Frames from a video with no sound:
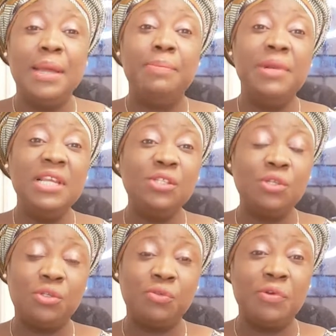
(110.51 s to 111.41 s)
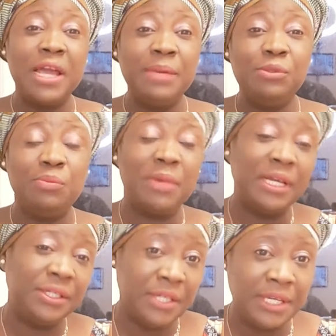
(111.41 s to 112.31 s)
please subscribe to my
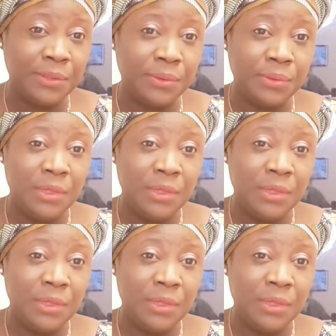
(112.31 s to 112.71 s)
channel